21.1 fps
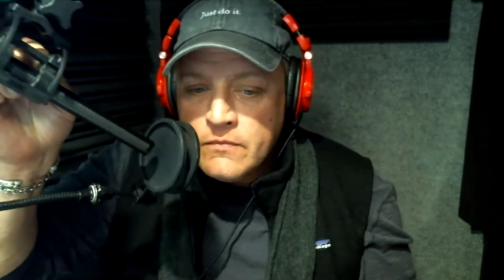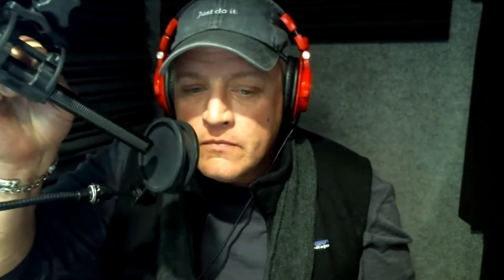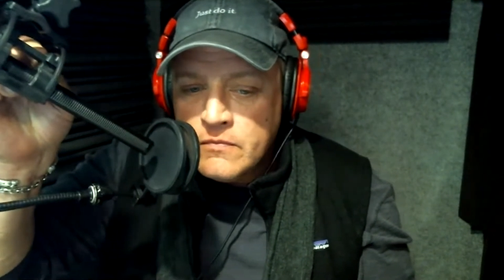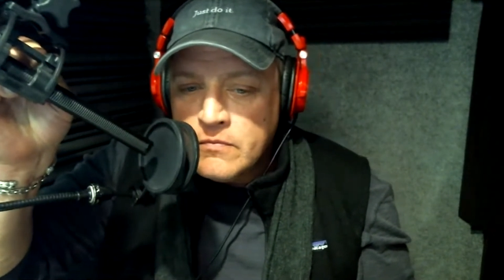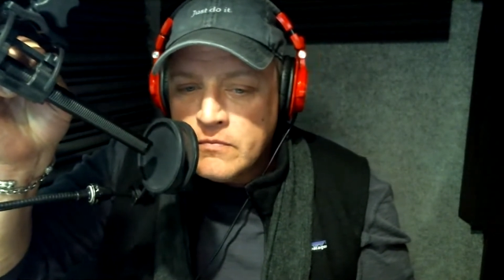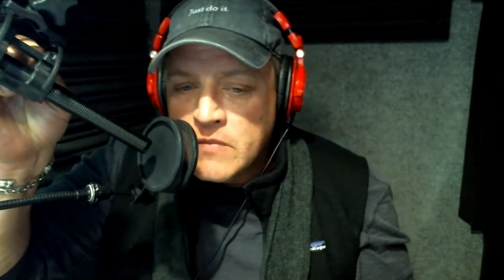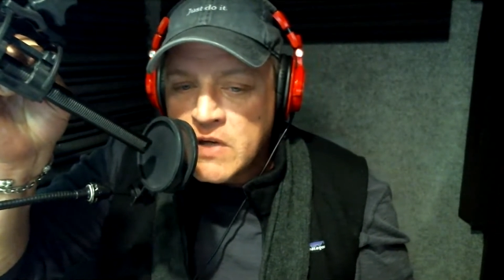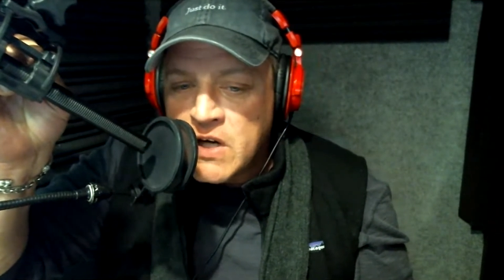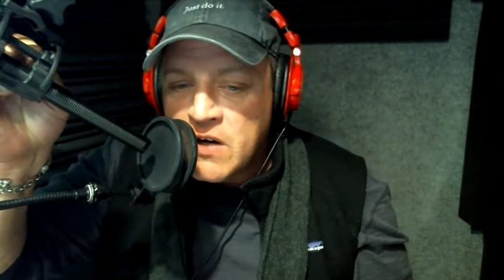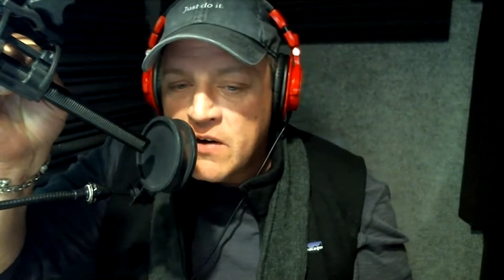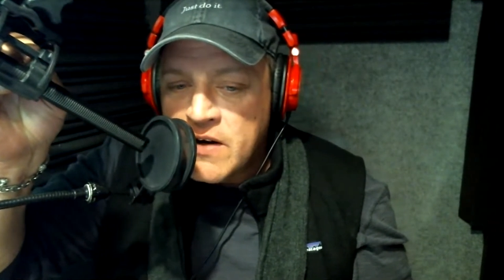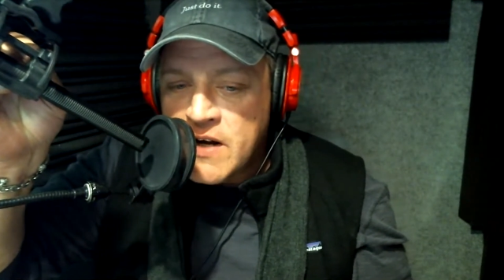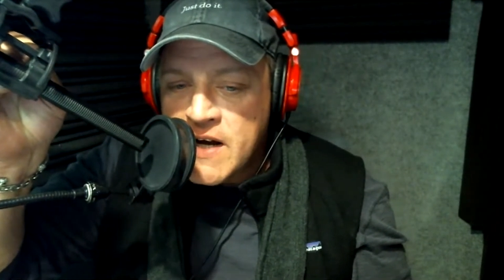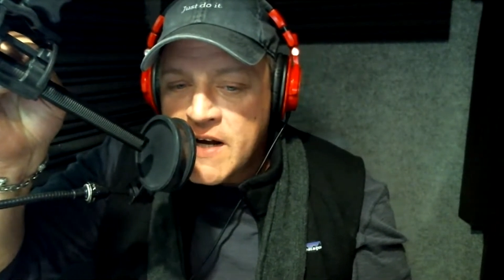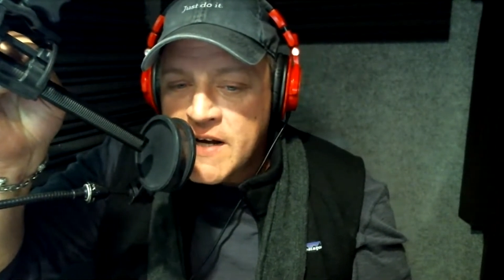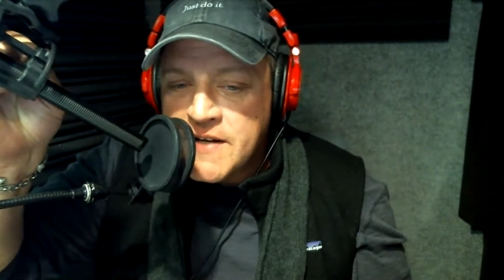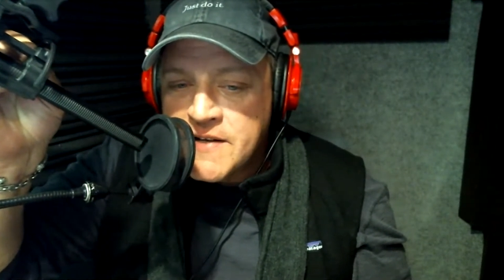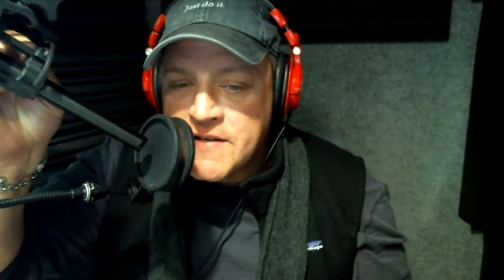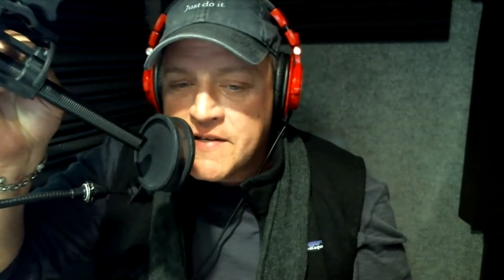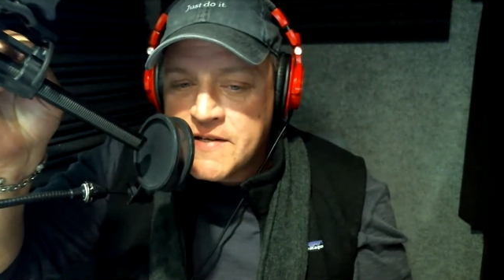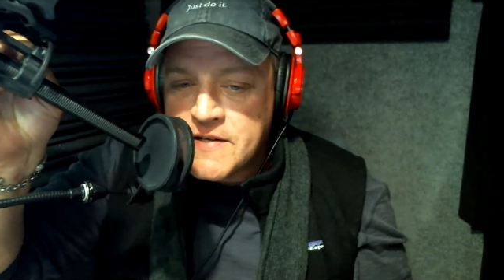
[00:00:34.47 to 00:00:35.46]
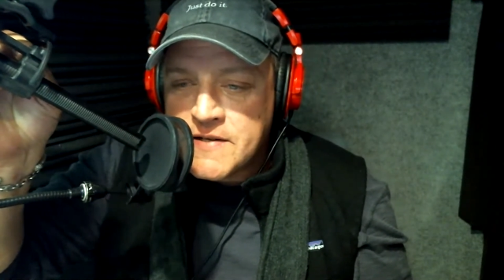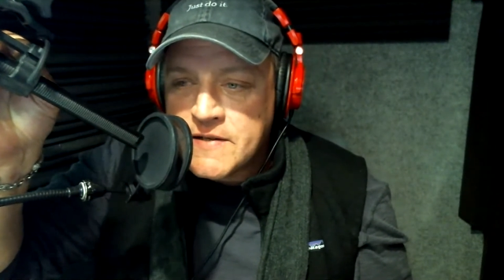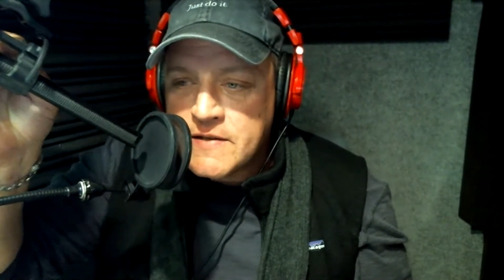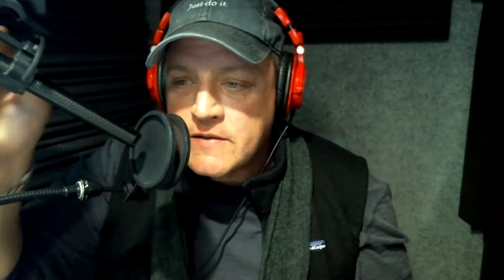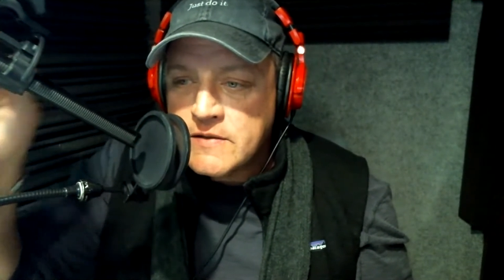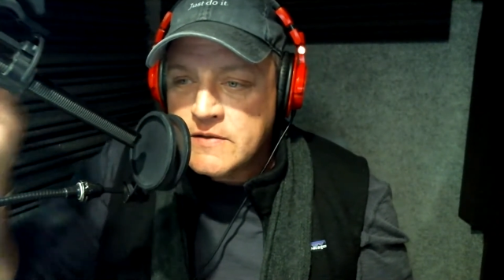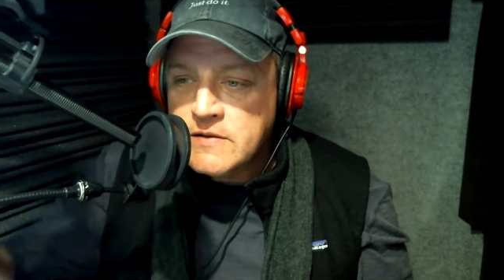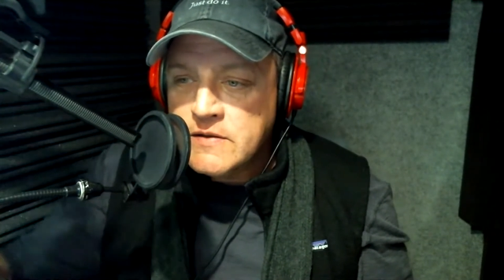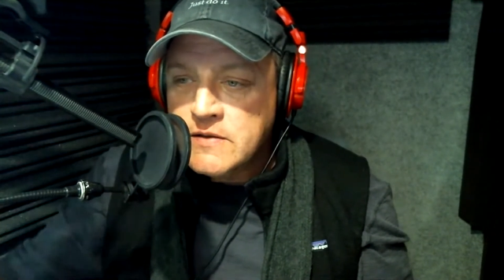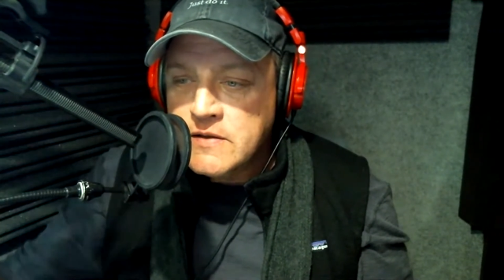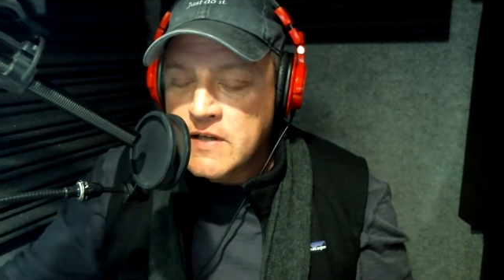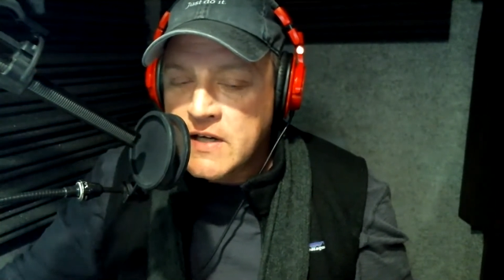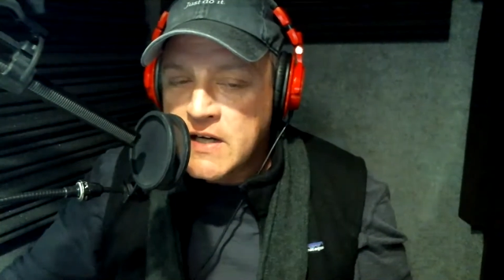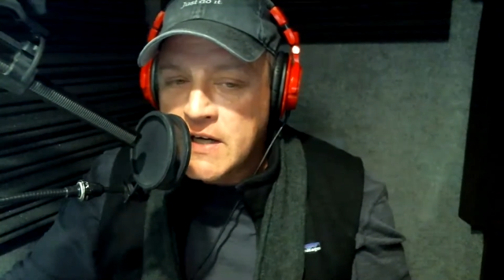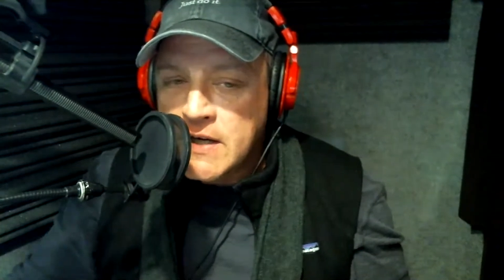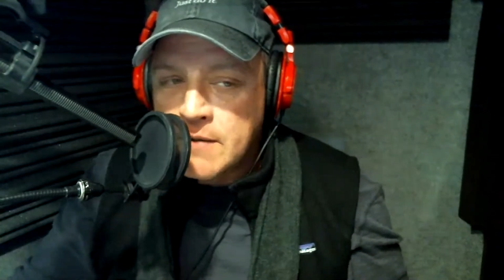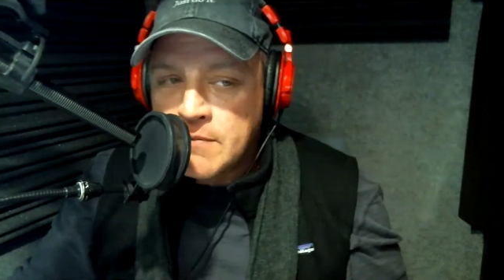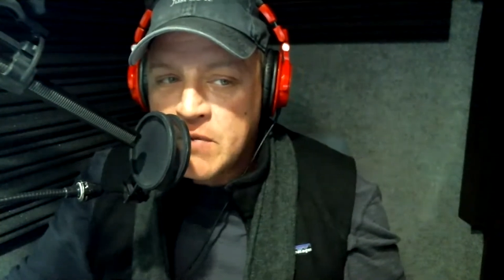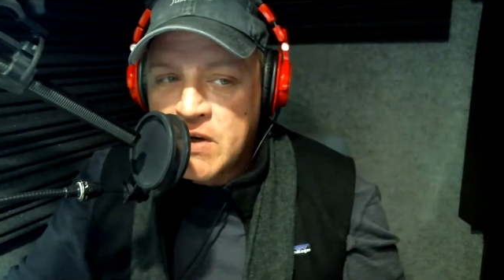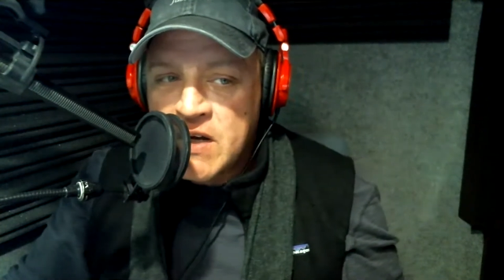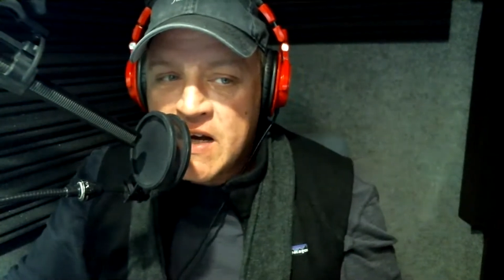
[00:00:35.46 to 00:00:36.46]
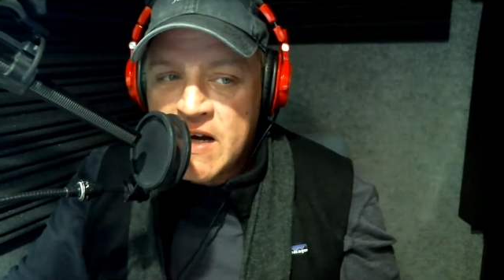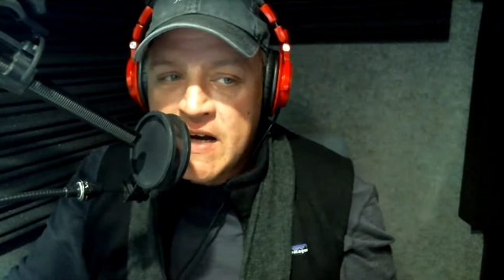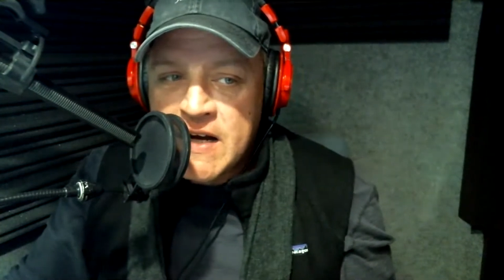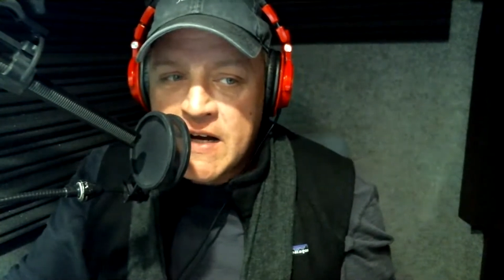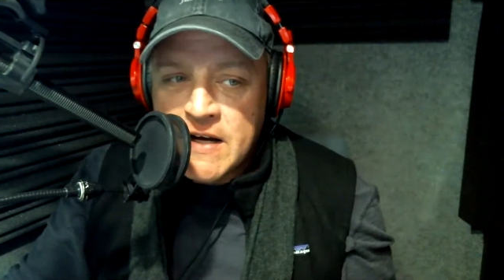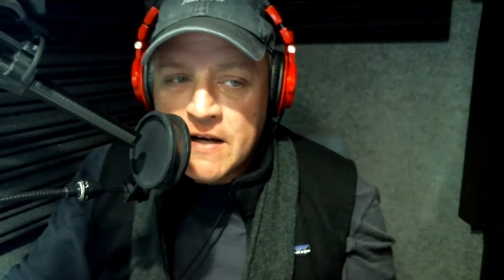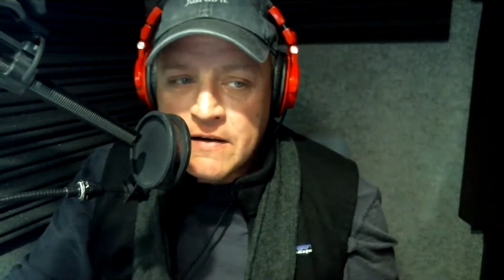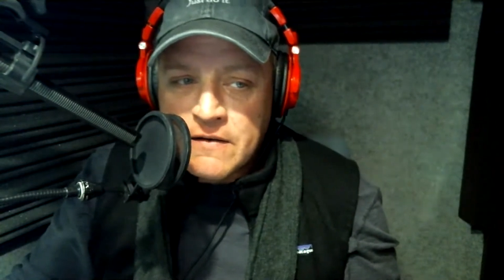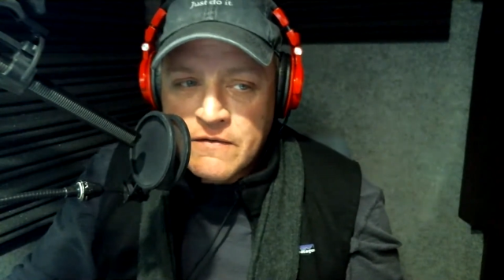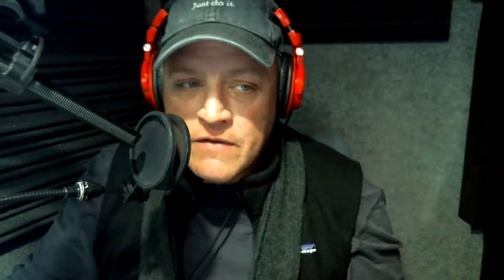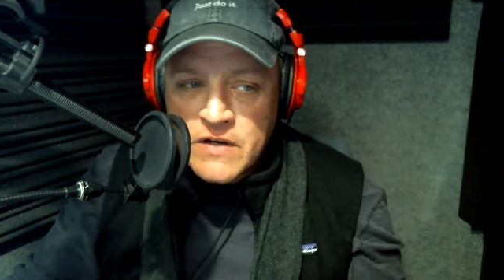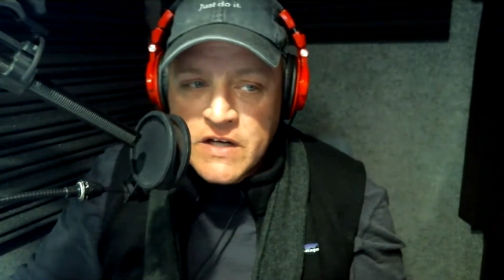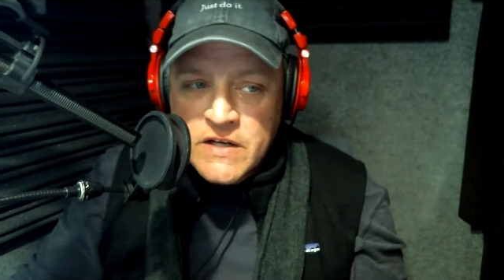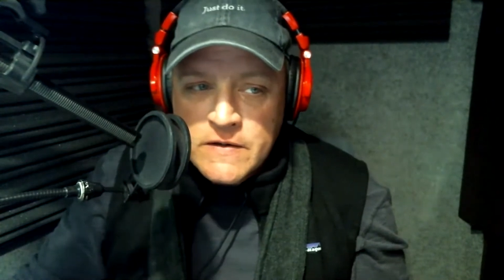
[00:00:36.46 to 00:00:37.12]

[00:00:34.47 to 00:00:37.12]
All right. I am live.